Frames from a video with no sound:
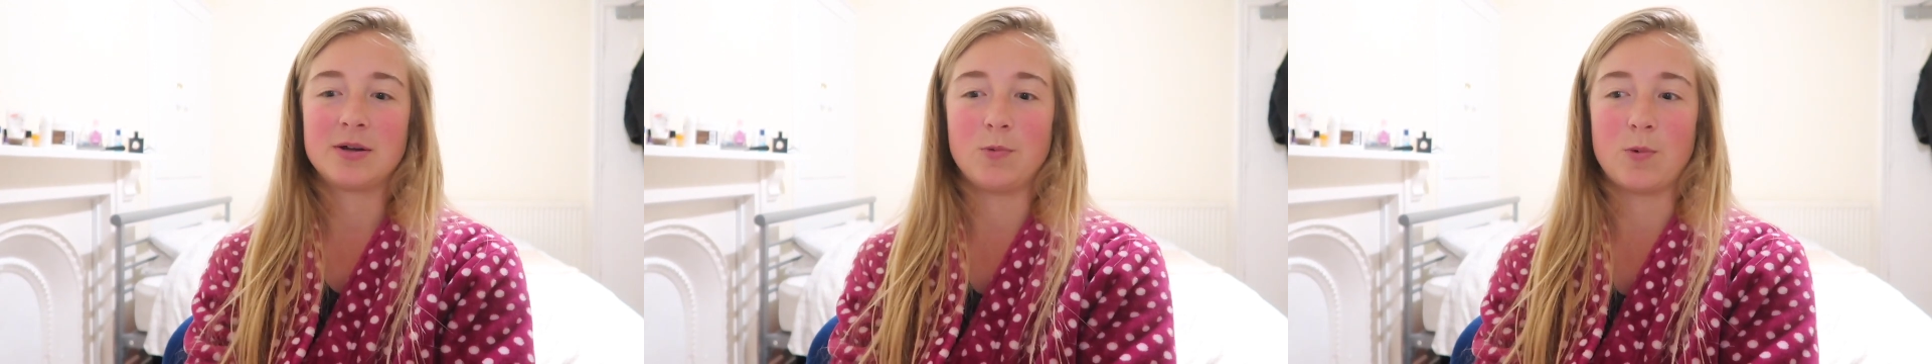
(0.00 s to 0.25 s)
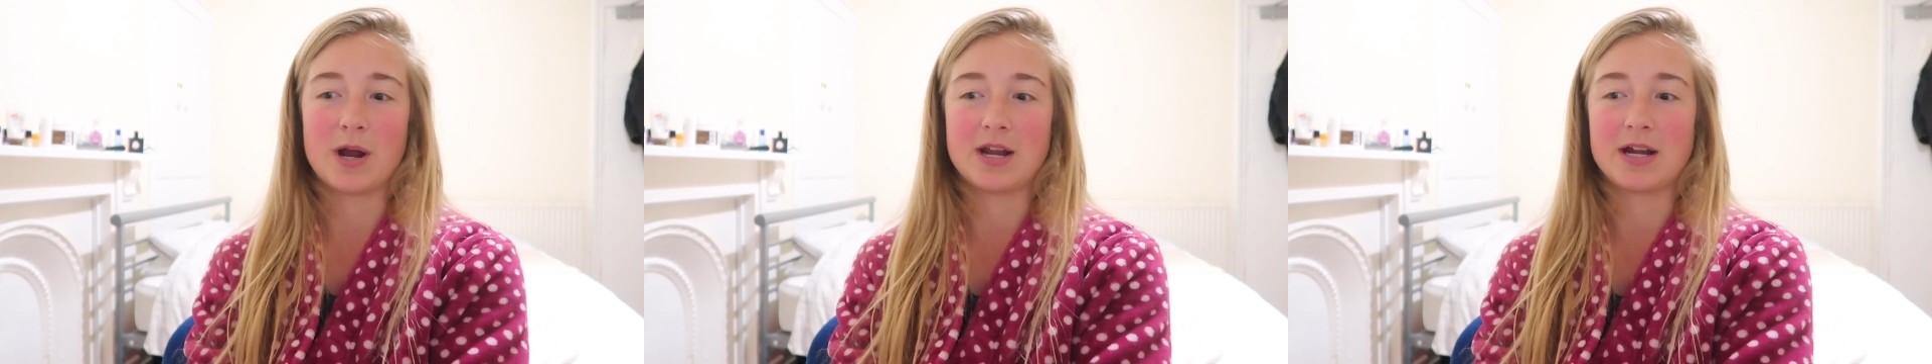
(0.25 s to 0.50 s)

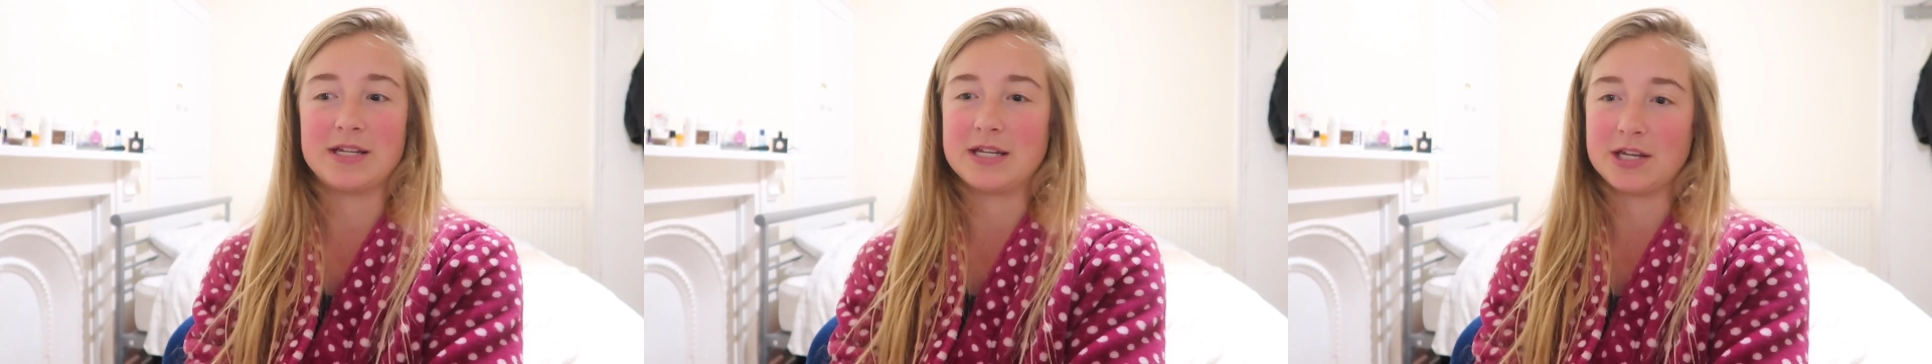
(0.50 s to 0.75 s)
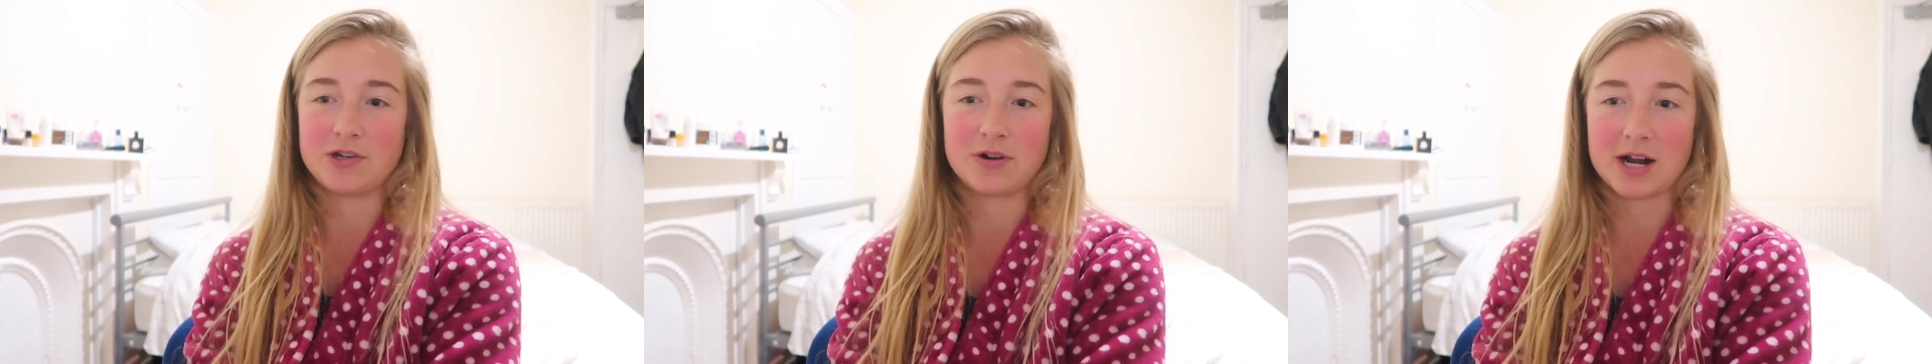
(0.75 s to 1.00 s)
when I
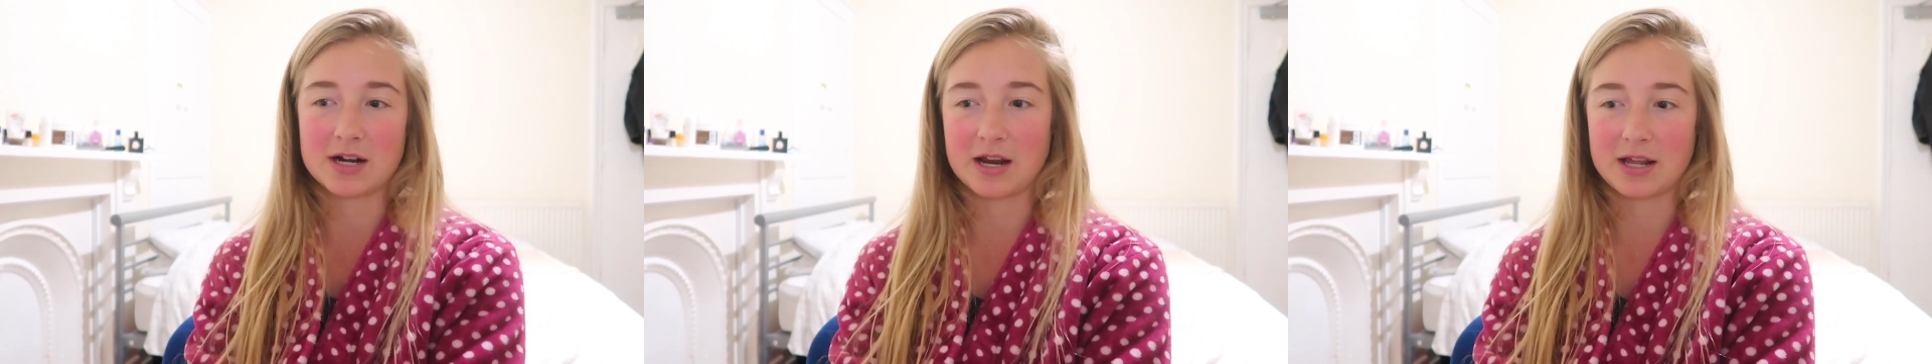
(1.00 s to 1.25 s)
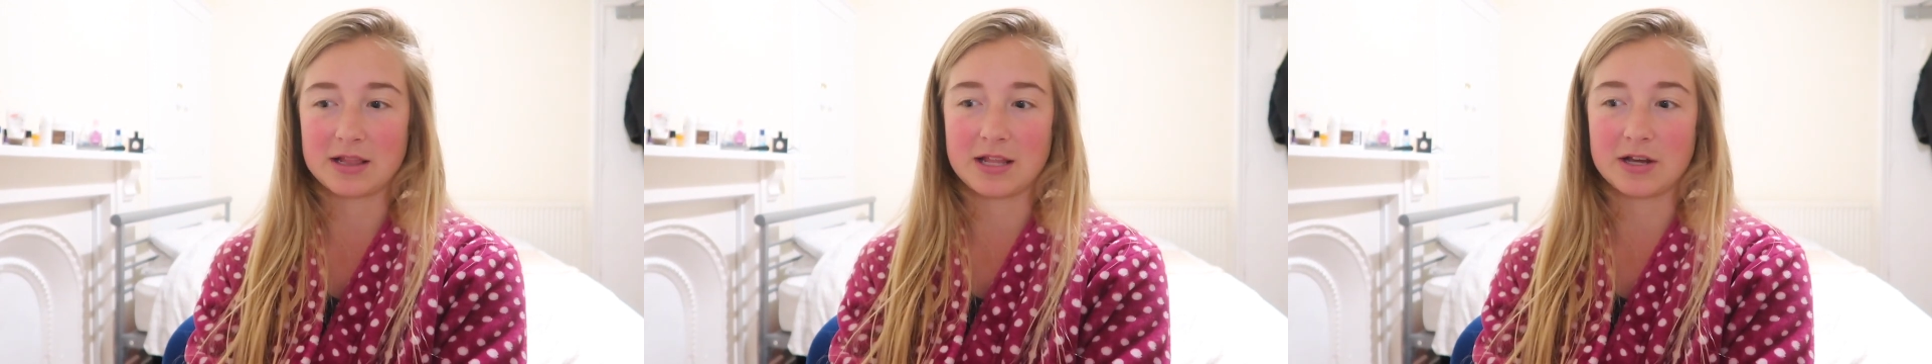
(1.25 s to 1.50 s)
did track
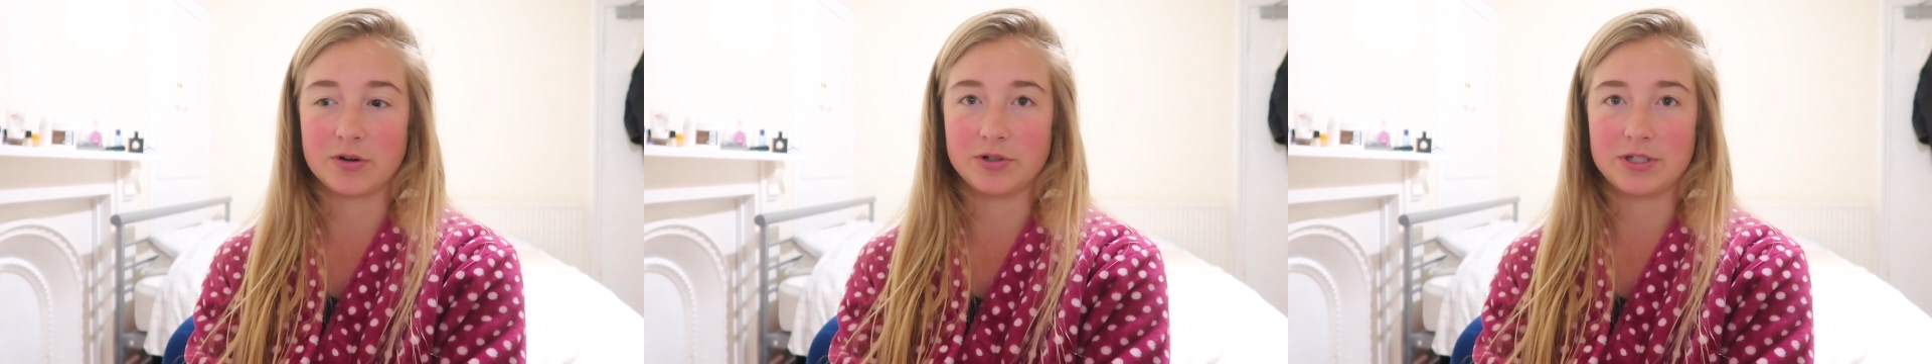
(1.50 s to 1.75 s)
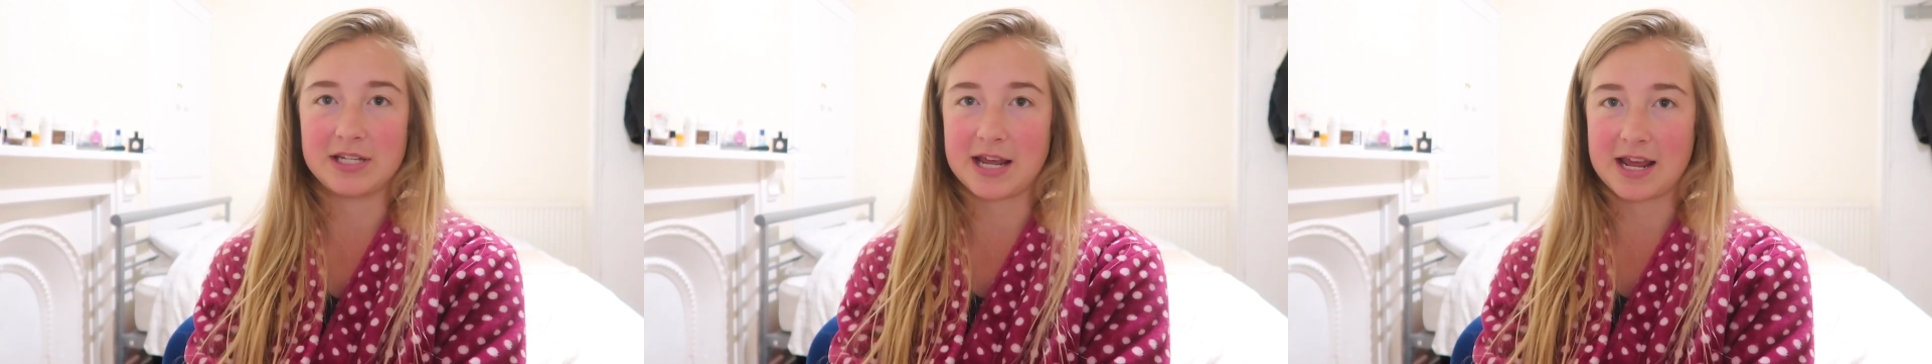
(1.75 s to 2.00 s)
like the
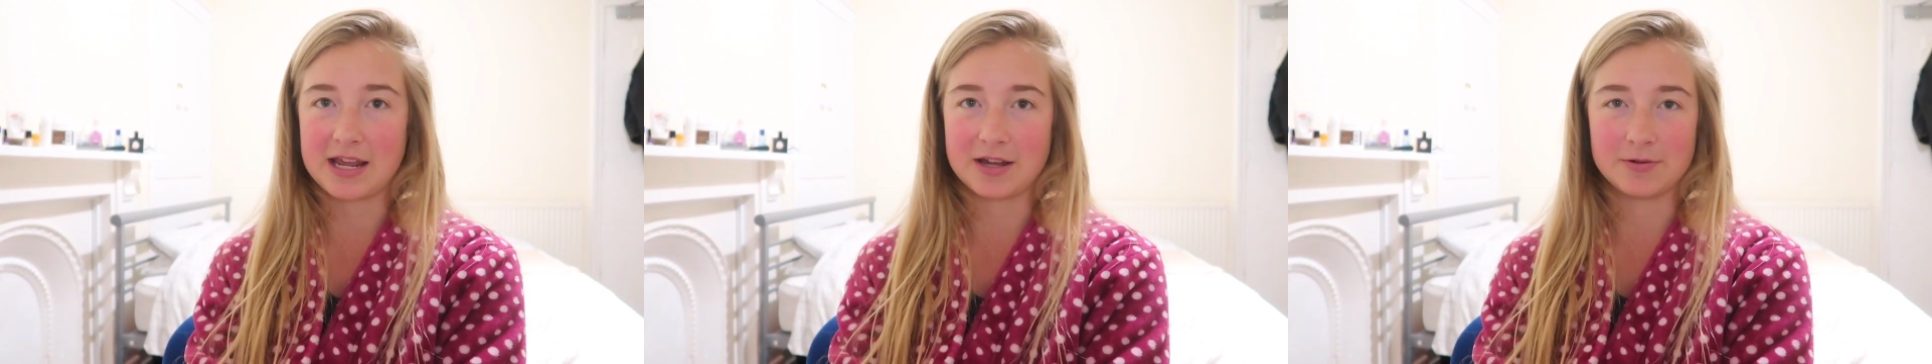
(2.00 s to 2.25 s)
odd day,